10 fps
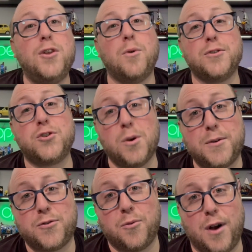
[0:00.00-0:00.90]
you all so
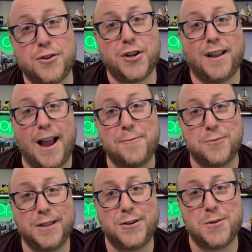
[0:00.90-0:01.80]
much for watching. I
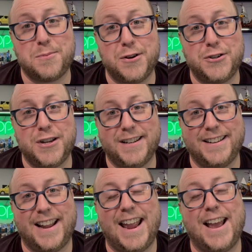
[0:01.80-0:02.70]
really do appreciate
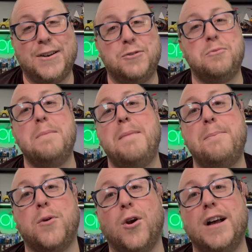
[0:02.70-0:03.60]
it. And
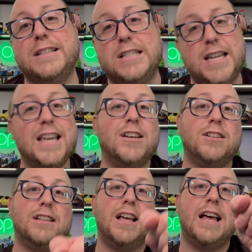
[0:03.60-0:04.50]
remember,
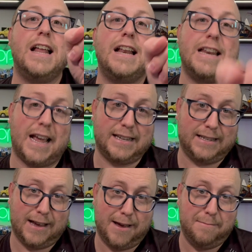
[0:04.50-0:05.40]
until next
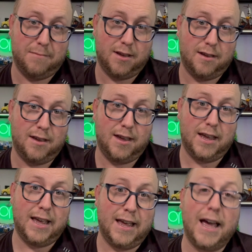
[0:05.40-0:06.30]
time,
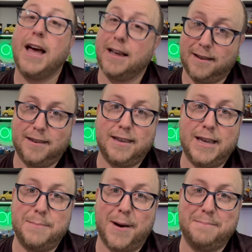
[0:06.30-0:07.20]

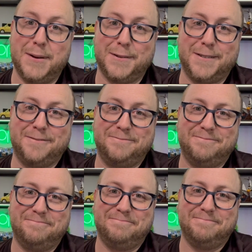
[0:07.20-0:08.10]
keep on building.
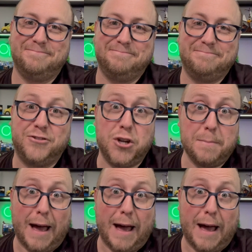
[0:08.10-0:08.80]
Jim